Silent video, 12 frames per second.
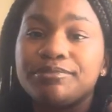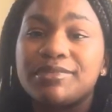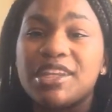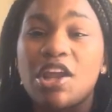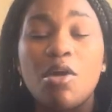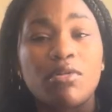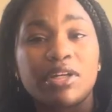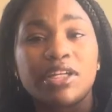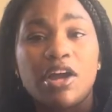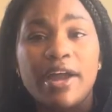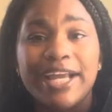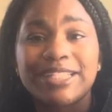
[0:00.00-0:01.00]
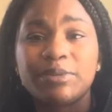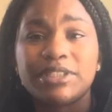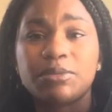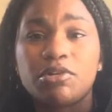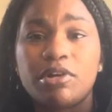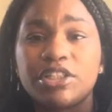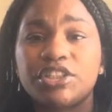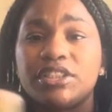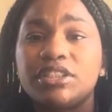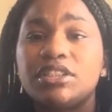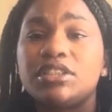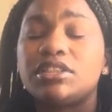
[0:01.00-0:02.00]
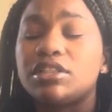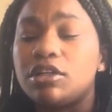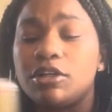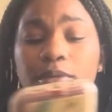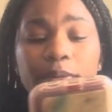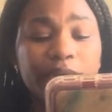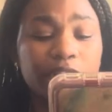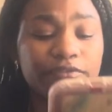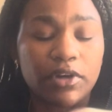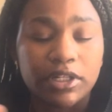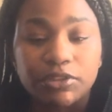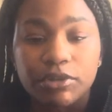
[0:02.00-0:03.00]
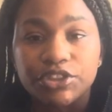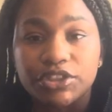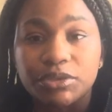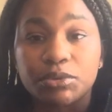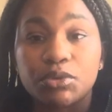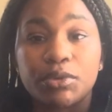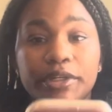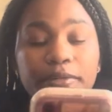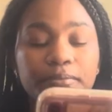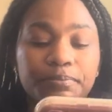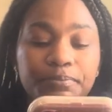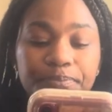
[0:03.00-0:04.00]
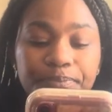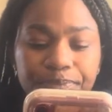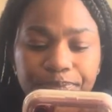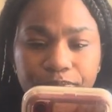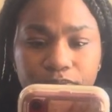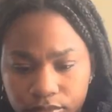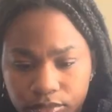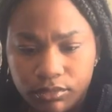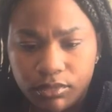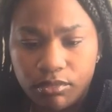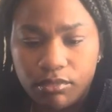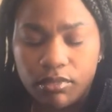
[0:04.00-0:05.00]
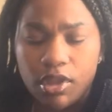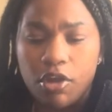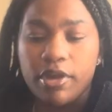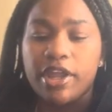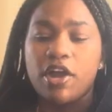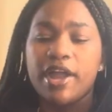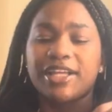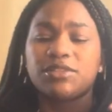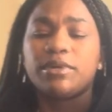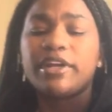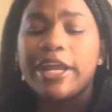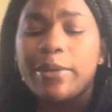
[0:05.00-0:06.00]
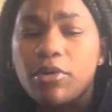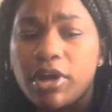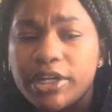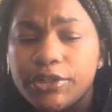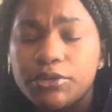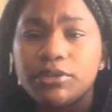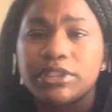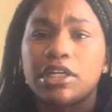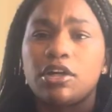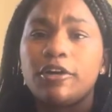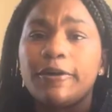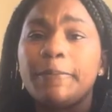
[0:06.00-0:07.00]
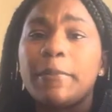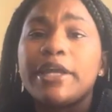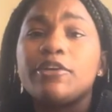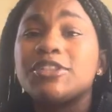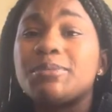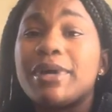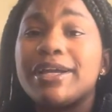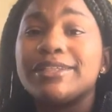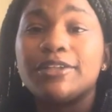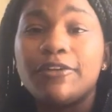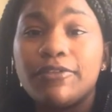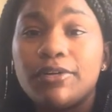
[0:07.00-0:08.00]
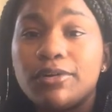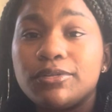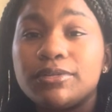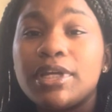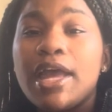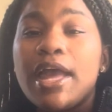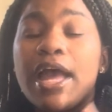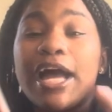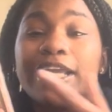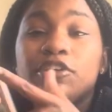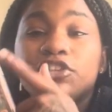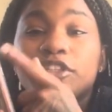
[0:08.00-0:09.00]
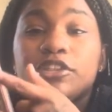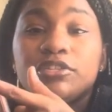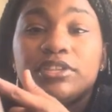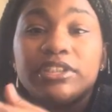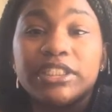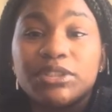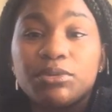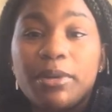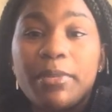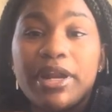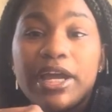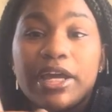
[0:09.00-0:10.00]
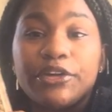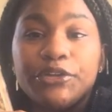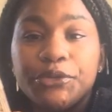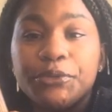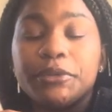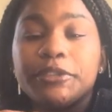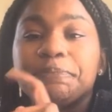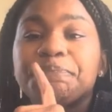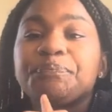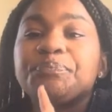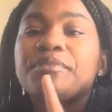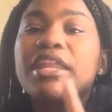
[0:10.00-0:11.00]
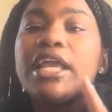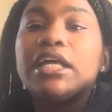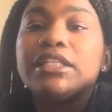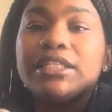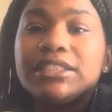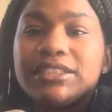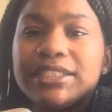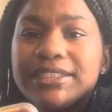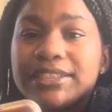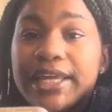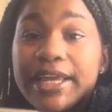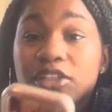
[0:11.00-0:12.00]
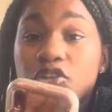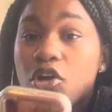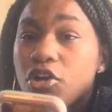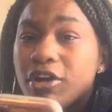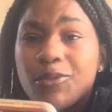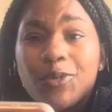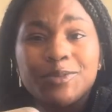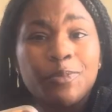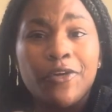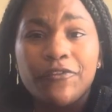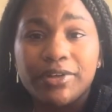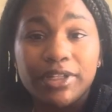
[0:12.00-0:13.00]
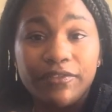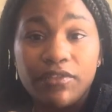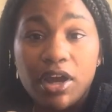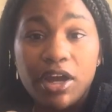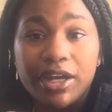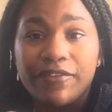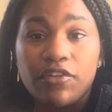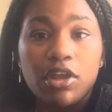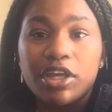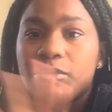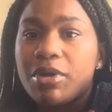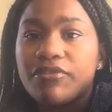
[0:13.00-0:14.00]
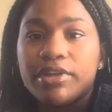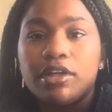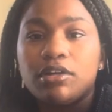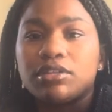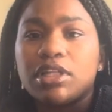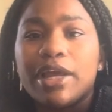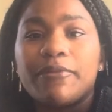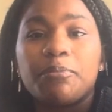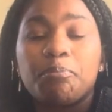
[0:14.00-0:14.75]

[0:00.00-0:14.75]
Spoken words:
y'all asked me some questions. Let me find these questions real quick. Okay, y'all asked what camera I use. I use my cell phone. I used to use this one, but I got a new one. This is a XR. It works perfectly fine. If y'all look at my videos, like